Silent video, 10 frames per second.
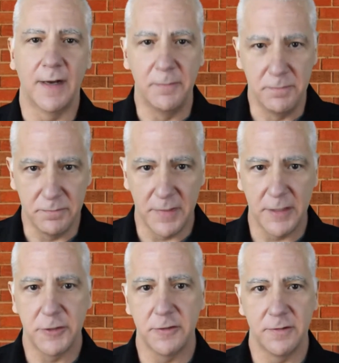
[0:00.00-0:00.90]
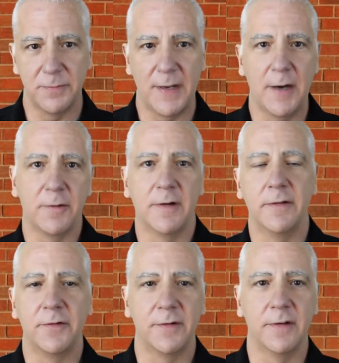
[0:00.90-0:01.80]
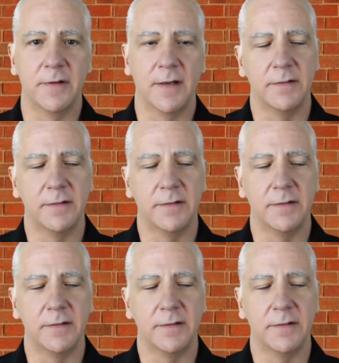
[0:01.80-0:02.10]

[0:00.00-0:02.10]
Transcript: I measure the power on this thing.